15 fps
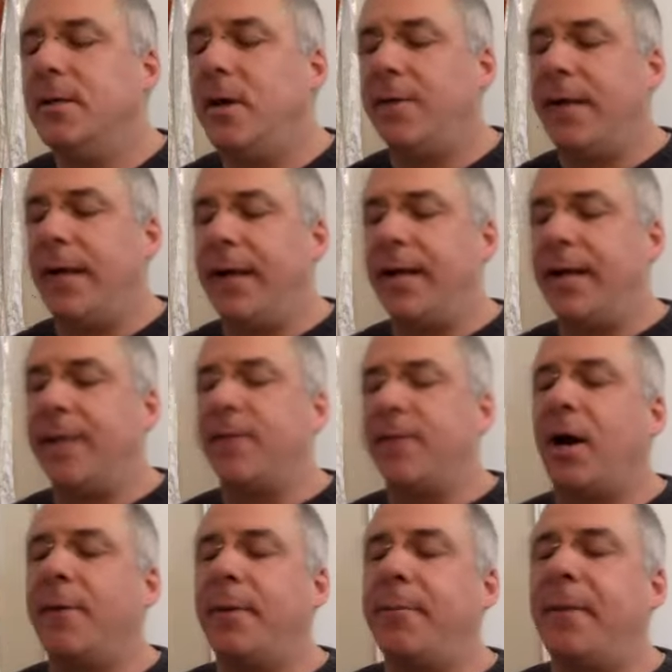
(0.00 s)
All of our
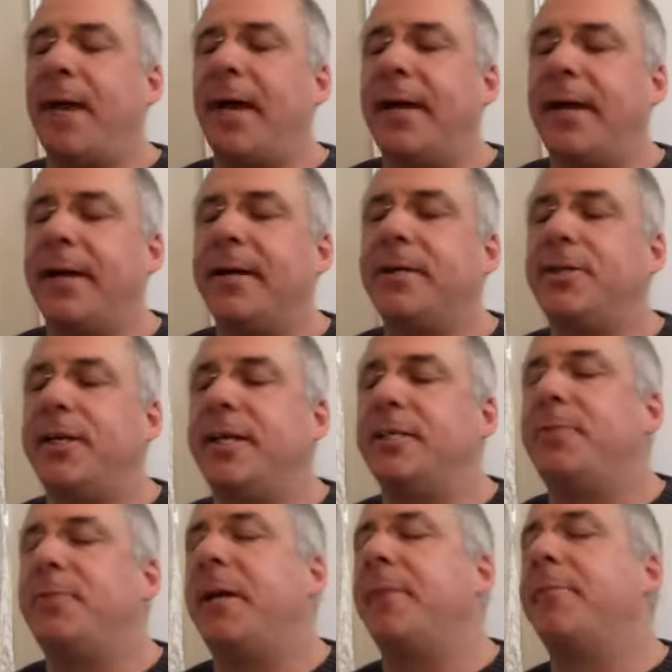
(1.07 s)
negative karma and bad
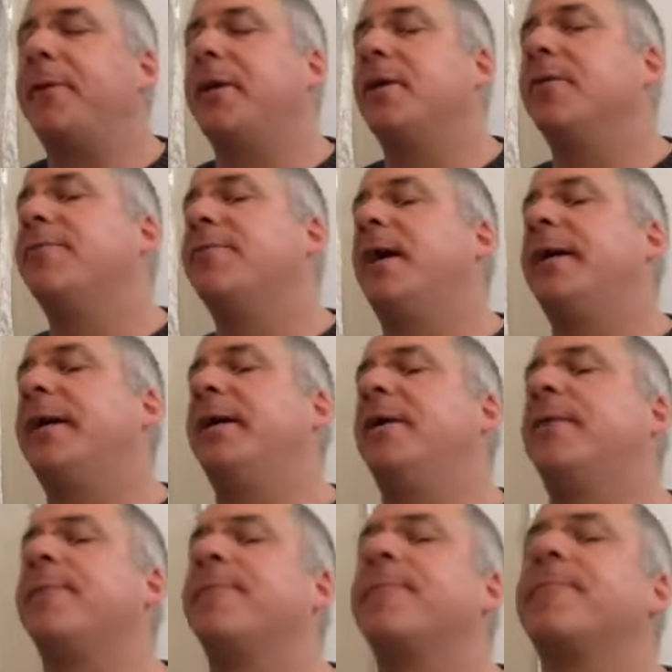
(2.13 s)
energy is being purified here.